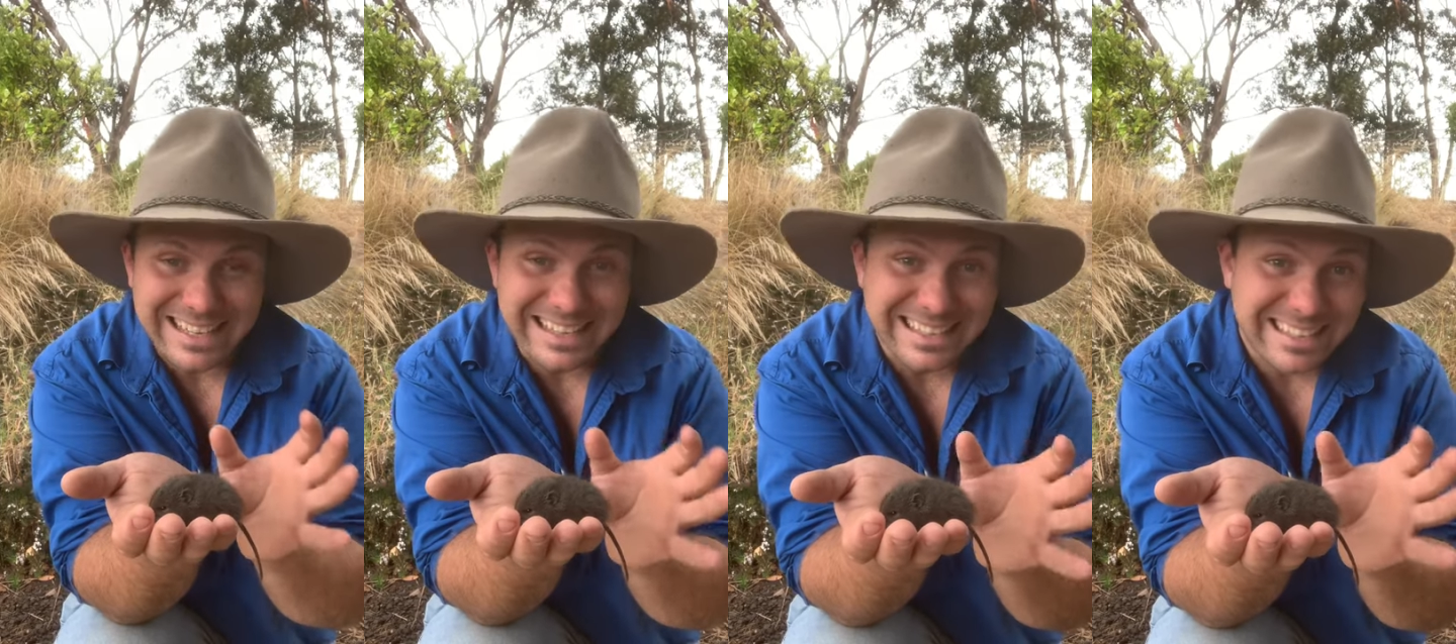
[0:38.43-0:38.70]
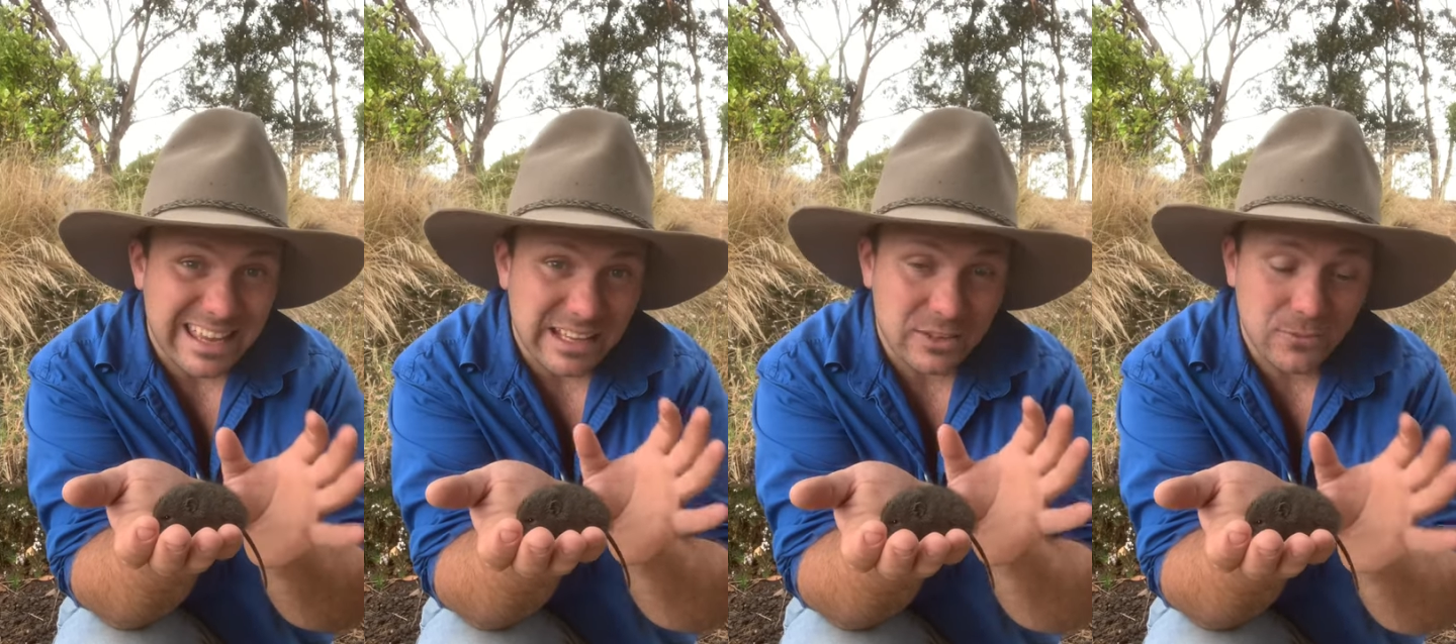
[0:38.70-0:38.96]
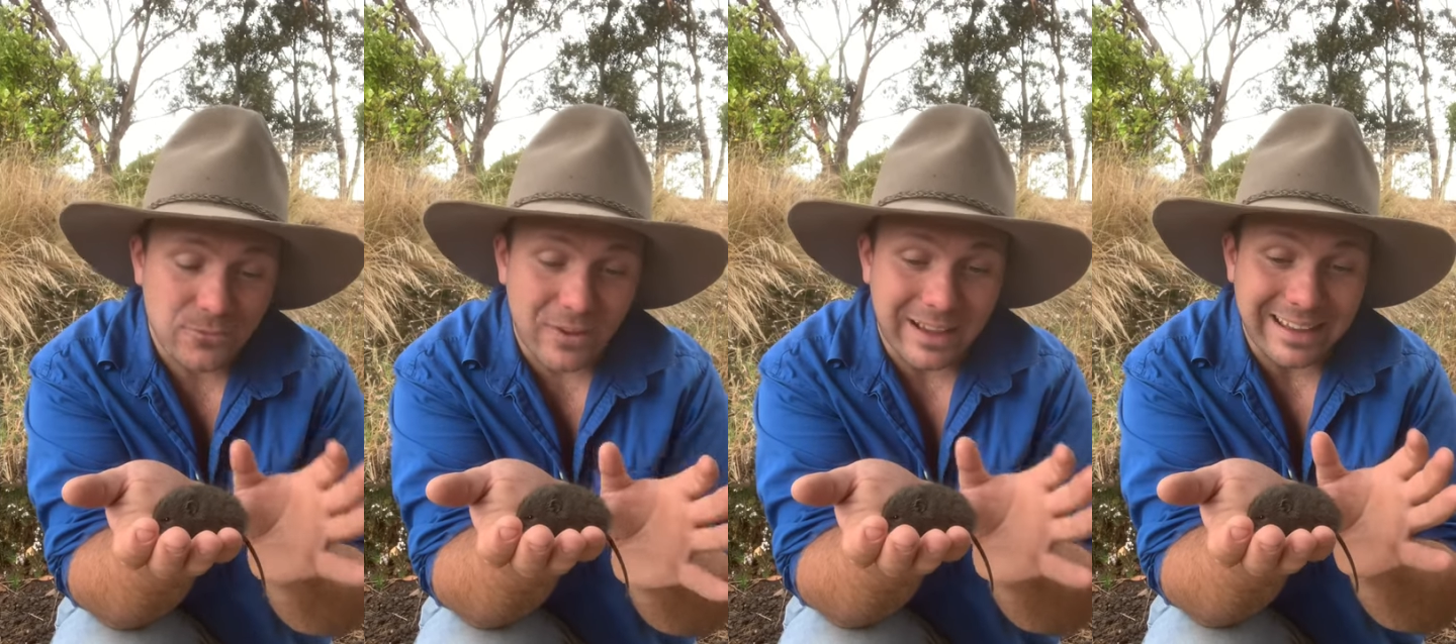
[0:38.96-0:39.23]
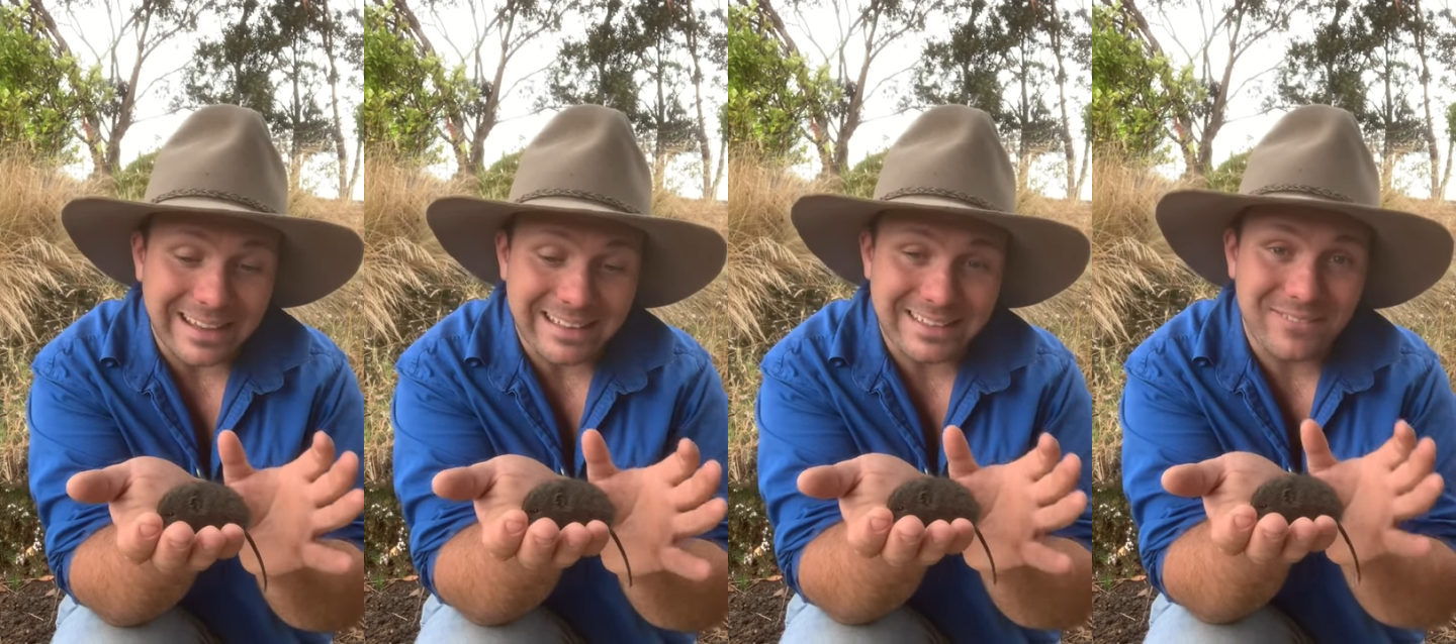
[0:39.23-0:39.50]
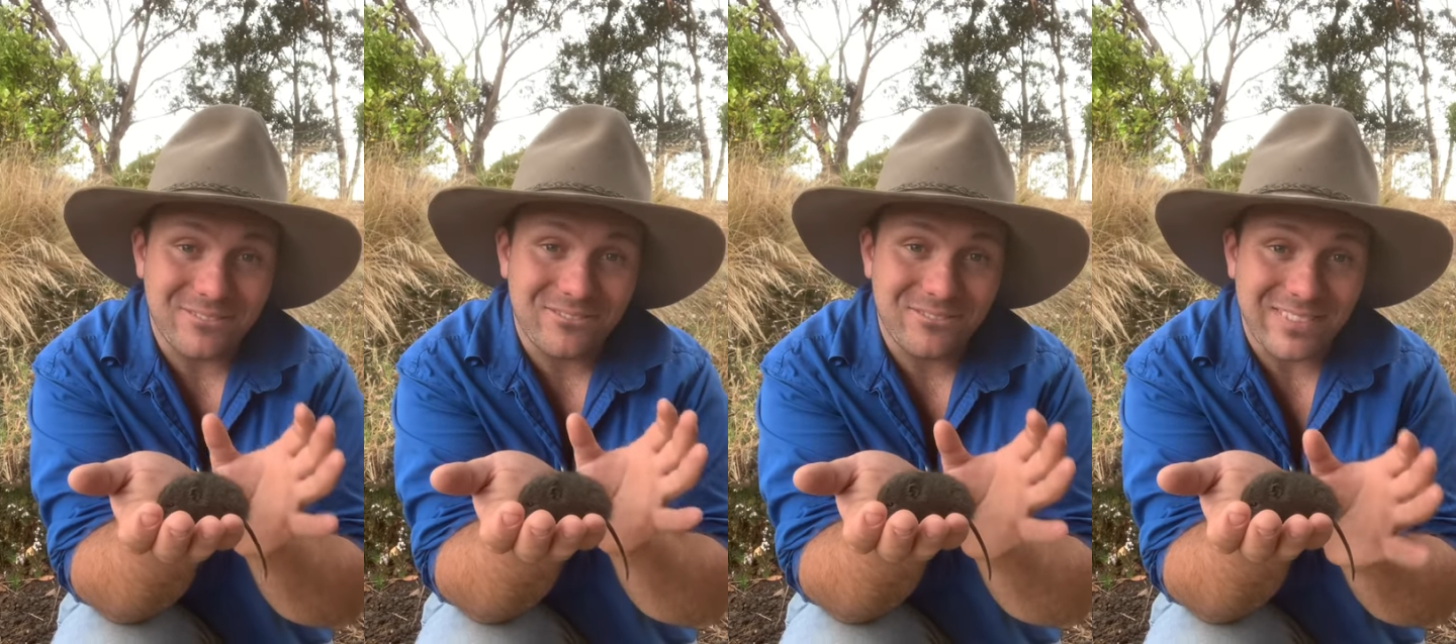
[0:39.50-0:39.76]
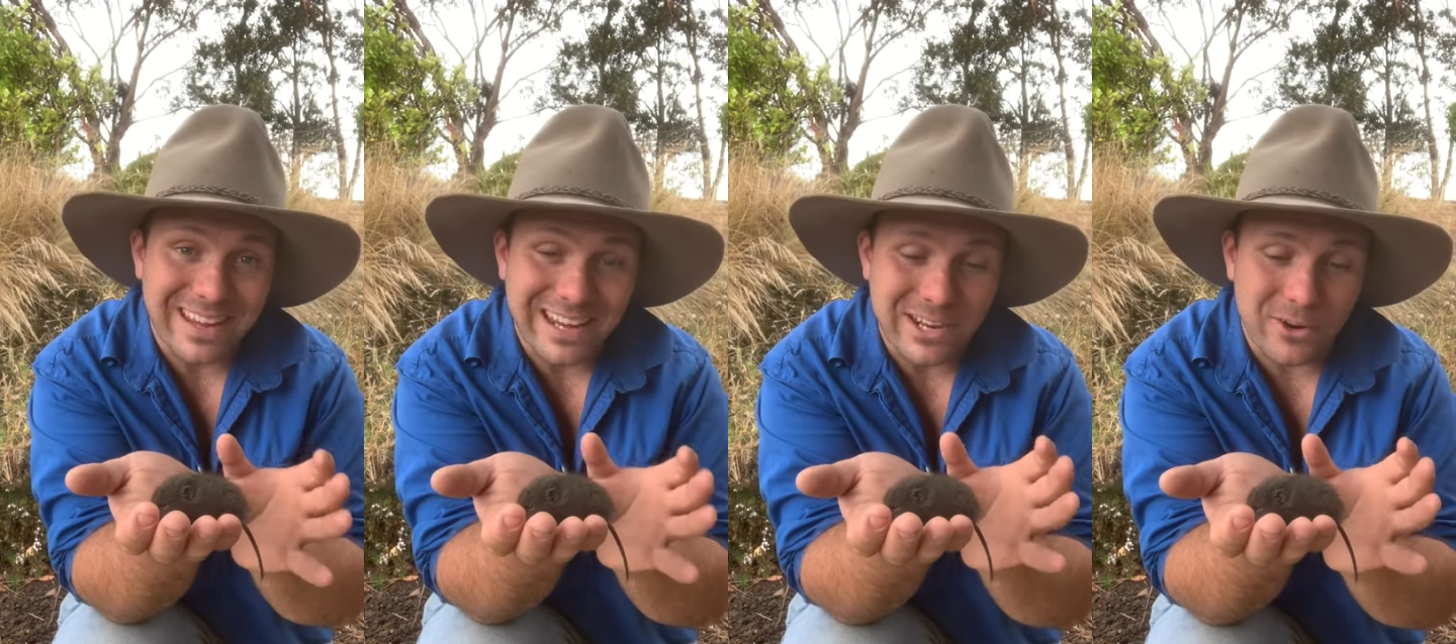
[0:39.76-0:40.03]
insects, fungi to
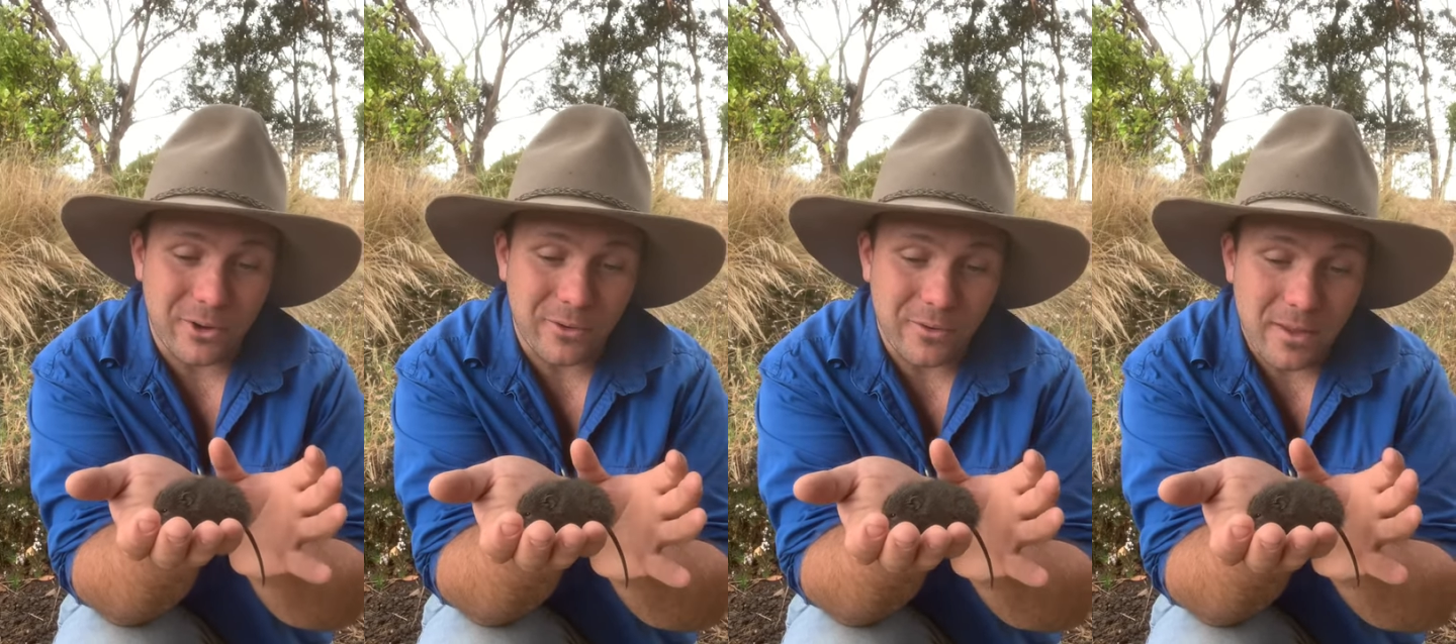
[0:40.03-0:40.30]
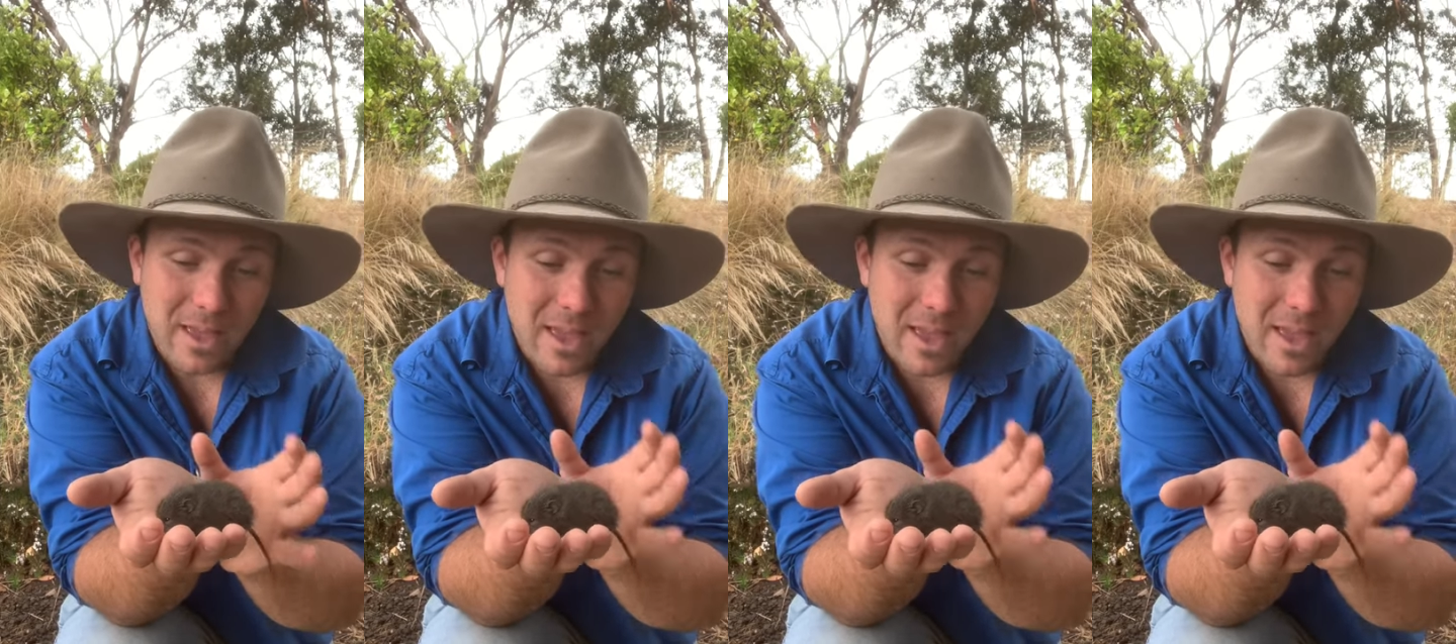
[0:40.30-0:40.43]
feed on.